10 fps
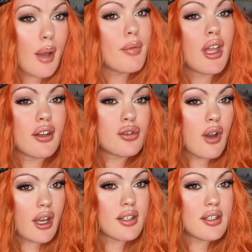I'm not
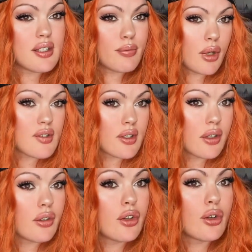attracted to
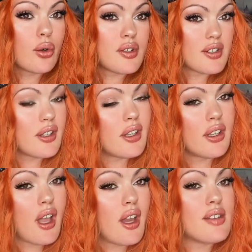muscular or skinny
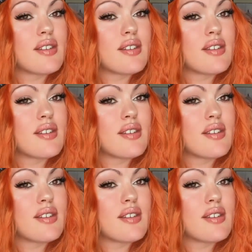guys.